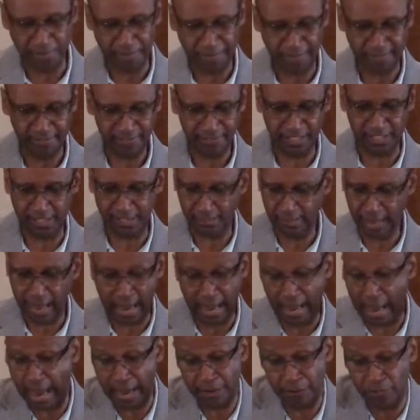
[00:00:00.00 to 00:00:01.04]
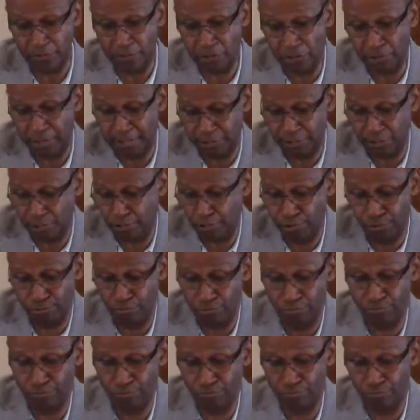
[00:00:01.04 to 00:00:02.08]
me. See, I, I don't know that
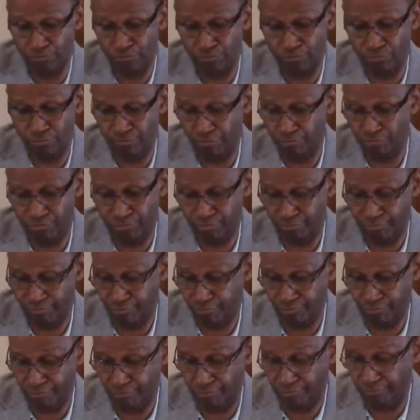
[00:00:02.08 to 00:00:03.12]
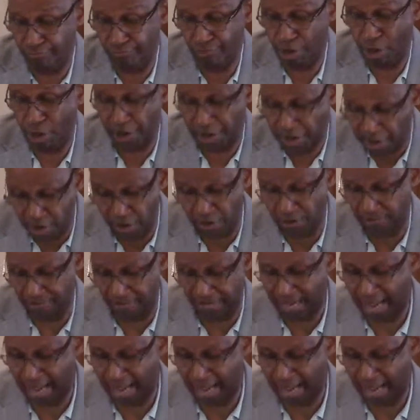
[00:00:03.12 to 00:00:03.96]
you are hearing me.